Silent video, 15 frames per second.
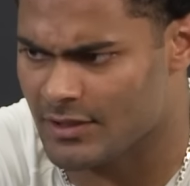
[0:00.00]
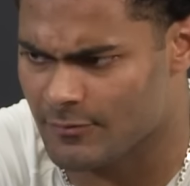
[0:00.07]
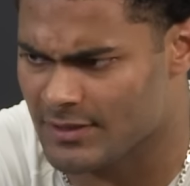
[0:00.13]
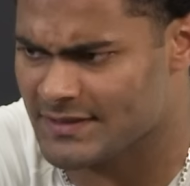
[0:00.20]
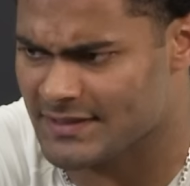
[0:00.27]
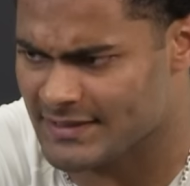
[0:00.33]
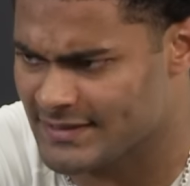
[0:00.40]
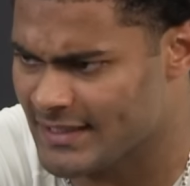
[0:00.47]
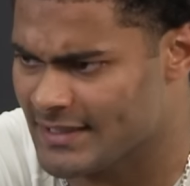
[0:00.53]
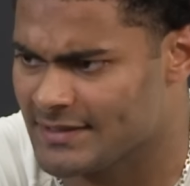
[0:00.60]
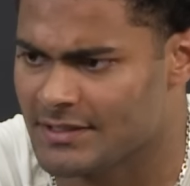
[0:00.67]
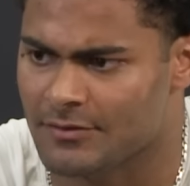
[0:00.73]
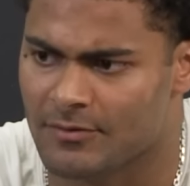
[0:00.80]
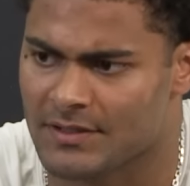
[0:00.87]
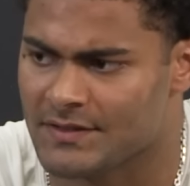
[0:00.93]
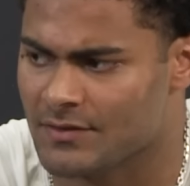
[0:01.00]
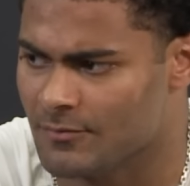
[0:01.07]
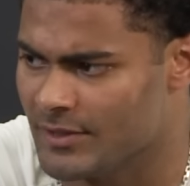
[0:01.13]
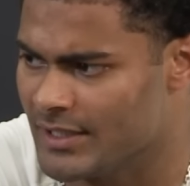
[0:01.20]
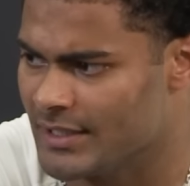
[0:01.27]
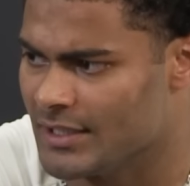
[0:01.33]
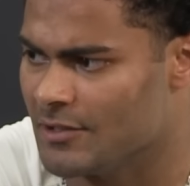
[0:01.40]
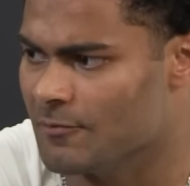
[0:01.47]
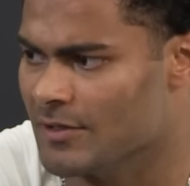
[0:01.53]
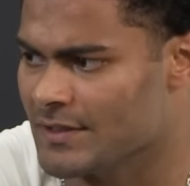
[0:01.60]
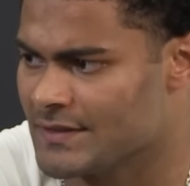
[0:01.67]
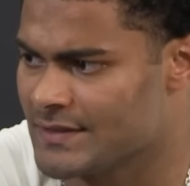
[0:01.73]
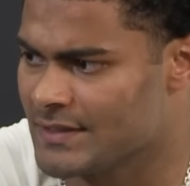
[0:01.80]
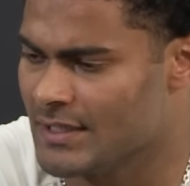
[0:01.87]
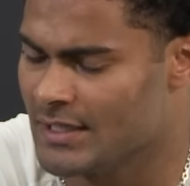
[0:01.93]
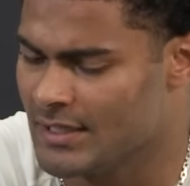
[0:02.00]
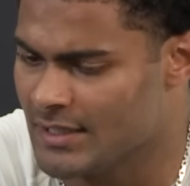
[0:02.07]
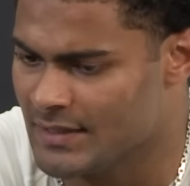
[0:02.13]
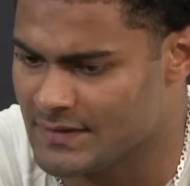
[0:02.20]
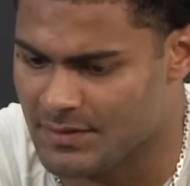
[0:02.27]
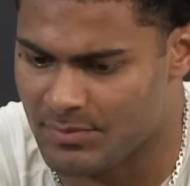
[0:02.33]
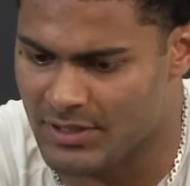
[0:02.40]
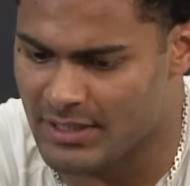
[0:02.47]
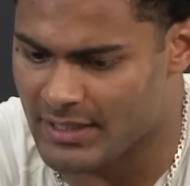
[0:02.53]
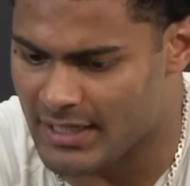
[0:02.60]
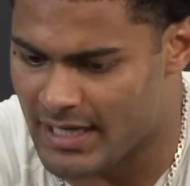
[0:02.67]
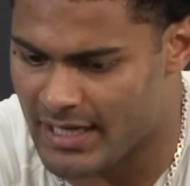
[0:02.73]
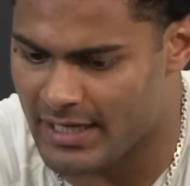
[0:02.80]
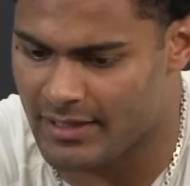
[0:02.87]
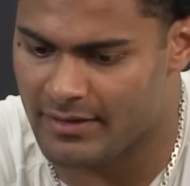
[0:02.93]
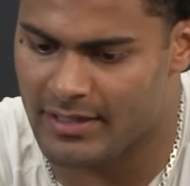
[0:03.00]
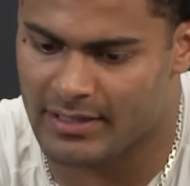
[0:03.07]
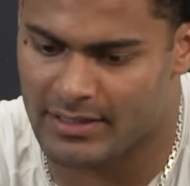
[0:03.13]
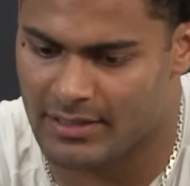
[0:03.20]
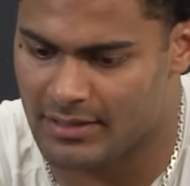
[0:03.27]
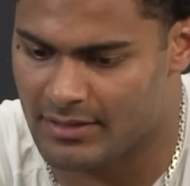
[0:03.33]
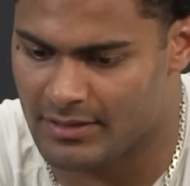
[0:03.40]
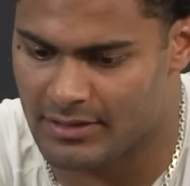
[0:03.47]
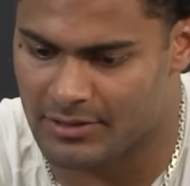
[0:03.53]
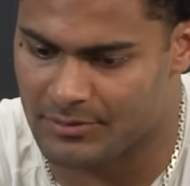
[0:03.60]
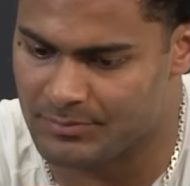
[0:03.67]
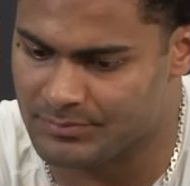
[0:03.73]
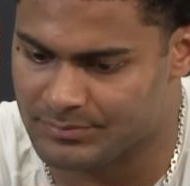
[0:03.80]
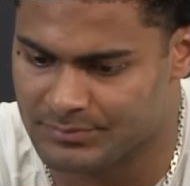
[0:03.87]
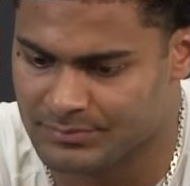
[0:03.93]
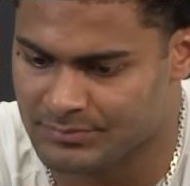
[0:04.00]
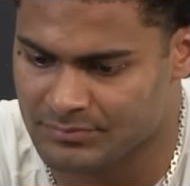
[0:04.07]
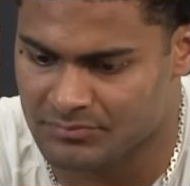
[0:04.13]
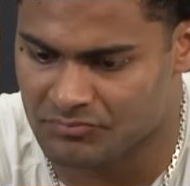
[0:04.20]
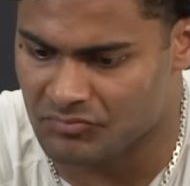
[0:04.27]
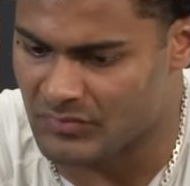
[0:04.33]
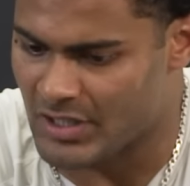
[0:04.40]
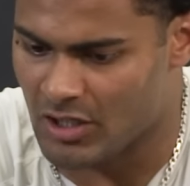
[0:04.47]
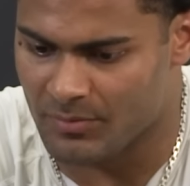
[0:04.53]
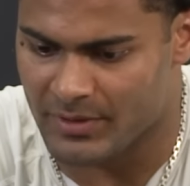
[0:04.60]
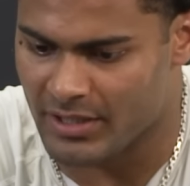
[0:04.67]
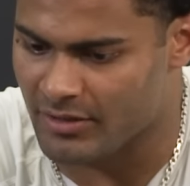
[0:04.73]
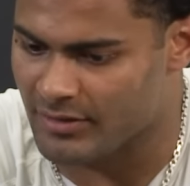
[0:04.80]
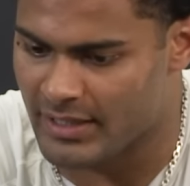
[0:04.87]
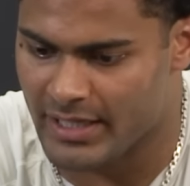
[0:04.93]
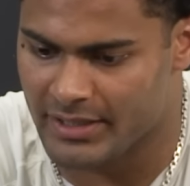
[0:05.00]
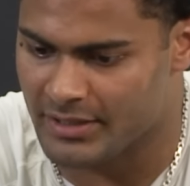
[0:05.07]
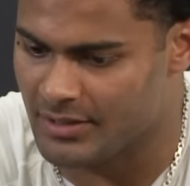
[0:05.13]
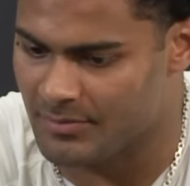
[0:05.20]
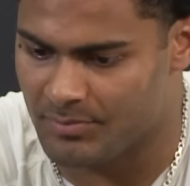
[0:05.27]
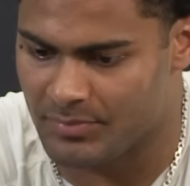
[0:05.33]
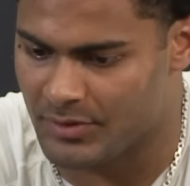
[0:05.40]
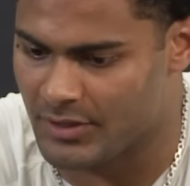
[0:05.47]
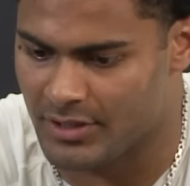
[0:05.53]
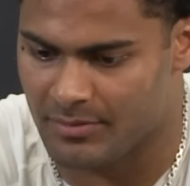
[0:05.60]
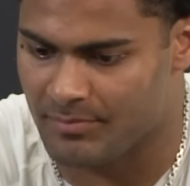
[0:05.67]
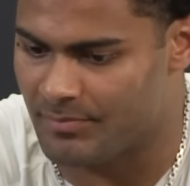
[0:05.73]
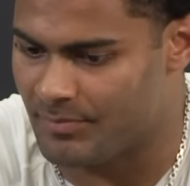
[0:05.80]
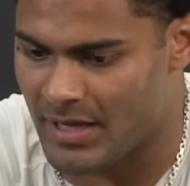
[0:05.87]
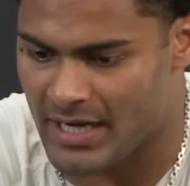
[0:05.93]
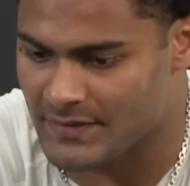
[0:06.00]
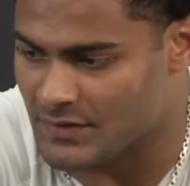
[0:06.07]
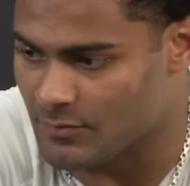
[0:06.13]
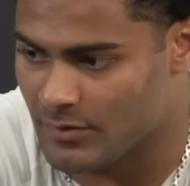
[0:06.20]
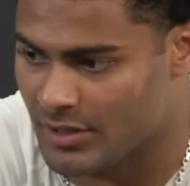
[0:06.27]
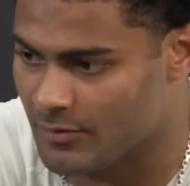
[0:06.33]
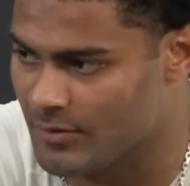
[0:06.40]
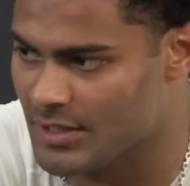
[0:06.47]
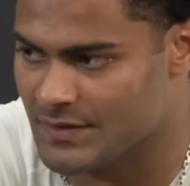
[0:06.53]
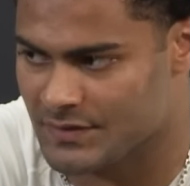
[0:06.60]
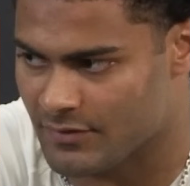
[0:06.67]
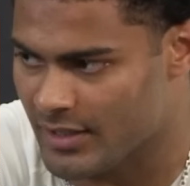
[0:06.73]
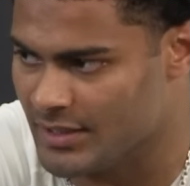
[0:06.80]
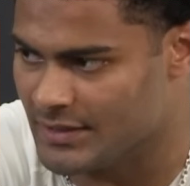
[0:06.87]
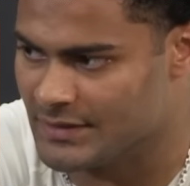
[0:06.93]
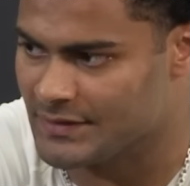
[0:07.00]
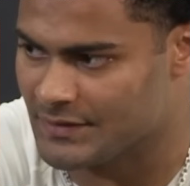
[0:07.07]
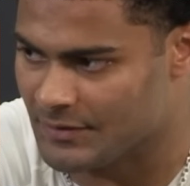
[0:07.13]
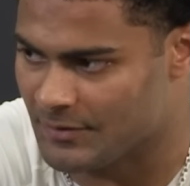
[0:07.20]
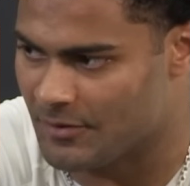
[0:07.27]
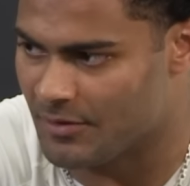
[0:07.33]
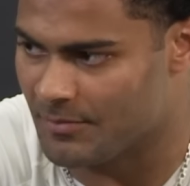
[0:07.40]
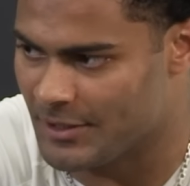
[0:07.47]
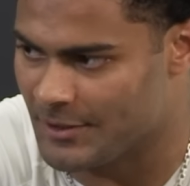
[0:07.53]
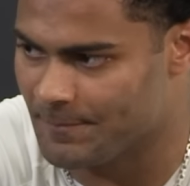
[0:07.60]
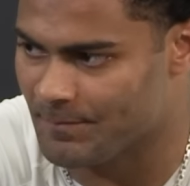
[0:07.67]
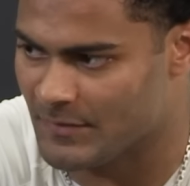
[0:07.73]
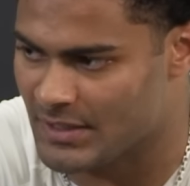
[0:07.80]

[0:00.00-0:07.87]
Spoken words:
He success. He wants to win. He wants to be a guy that can help Carolina put it back to what it was, greatness. You know what I mean?